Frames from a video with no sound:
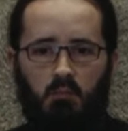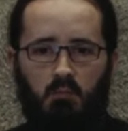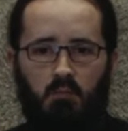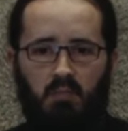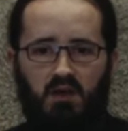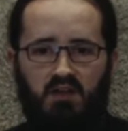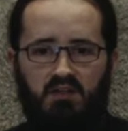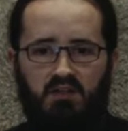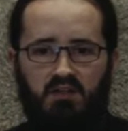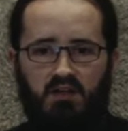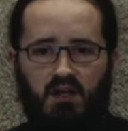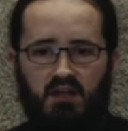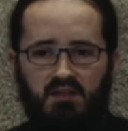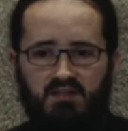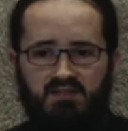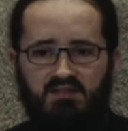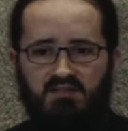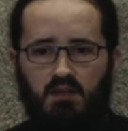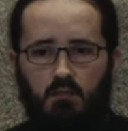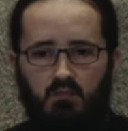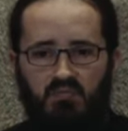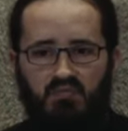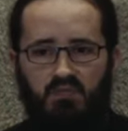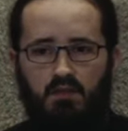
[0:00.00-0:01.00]
but it has
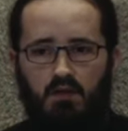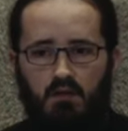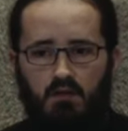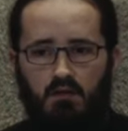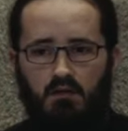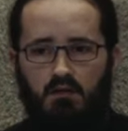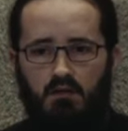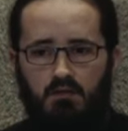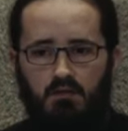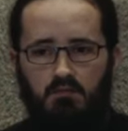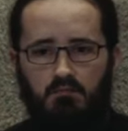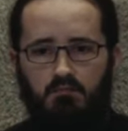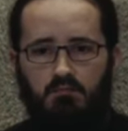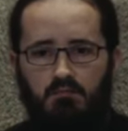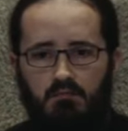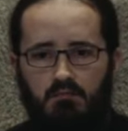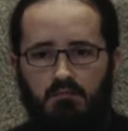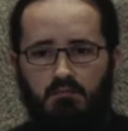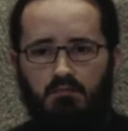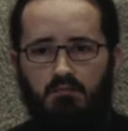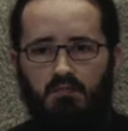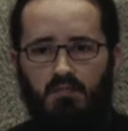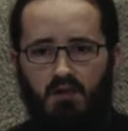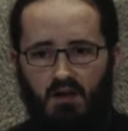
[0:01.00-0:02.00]
something
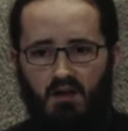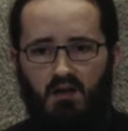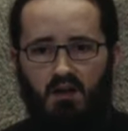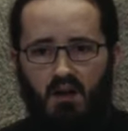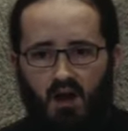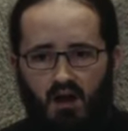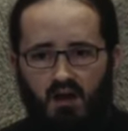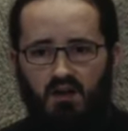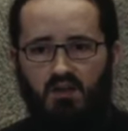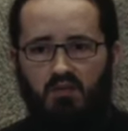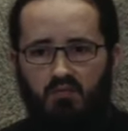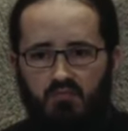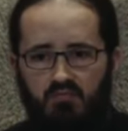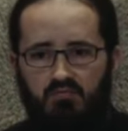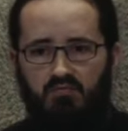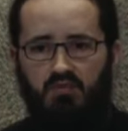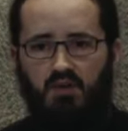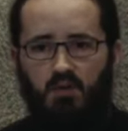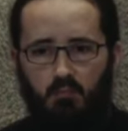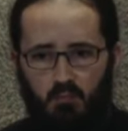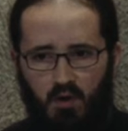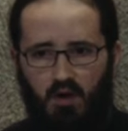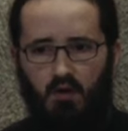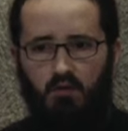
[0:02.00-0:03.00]
alive
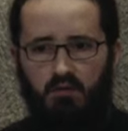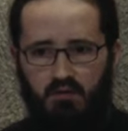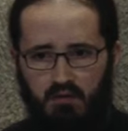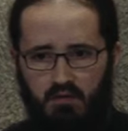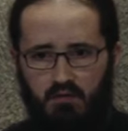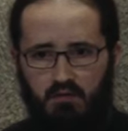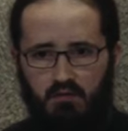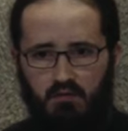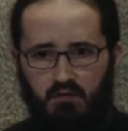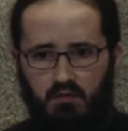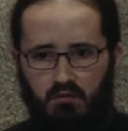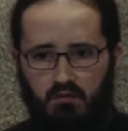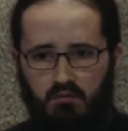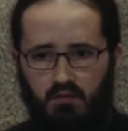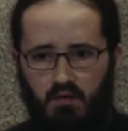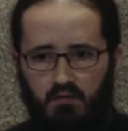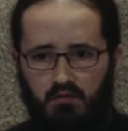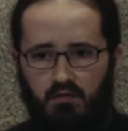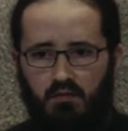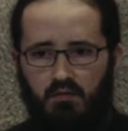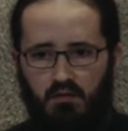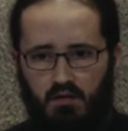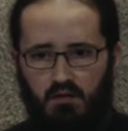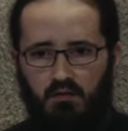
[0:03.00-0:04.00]
about it
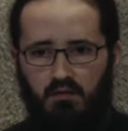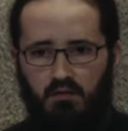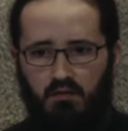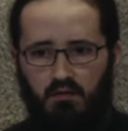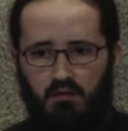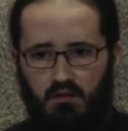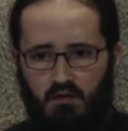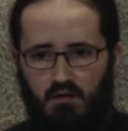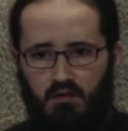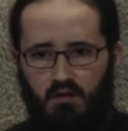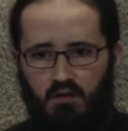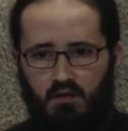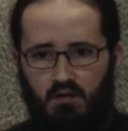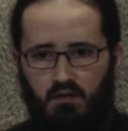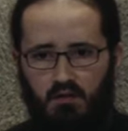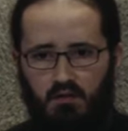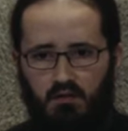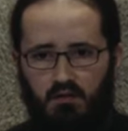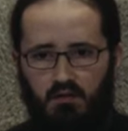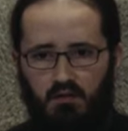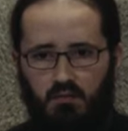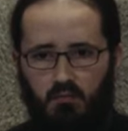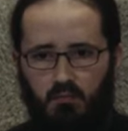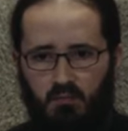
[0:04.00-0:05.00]
rather than
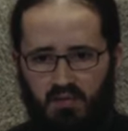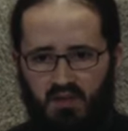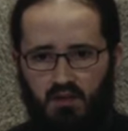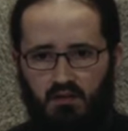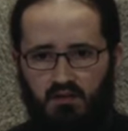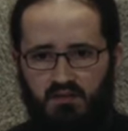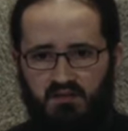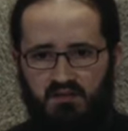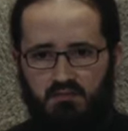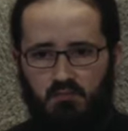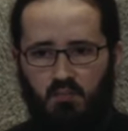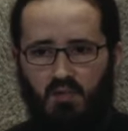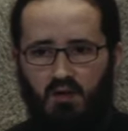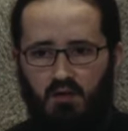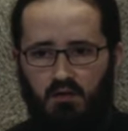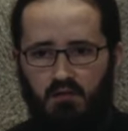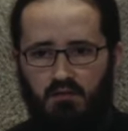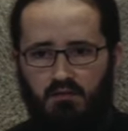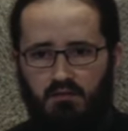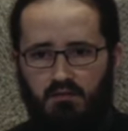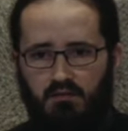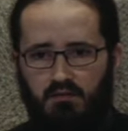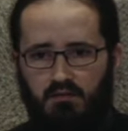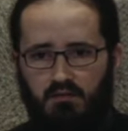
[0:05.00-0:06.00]
being
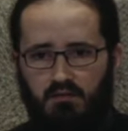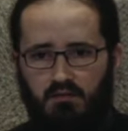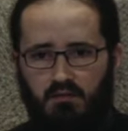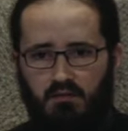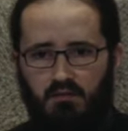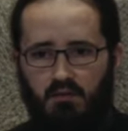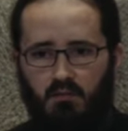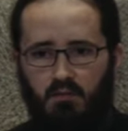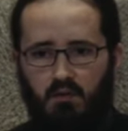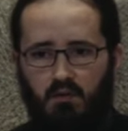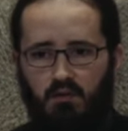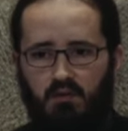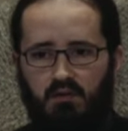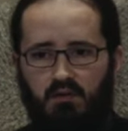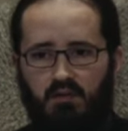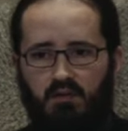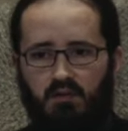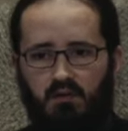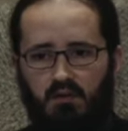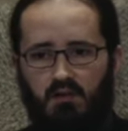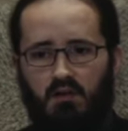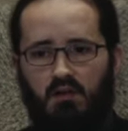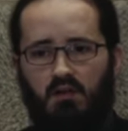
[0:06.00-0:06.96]
smart about it.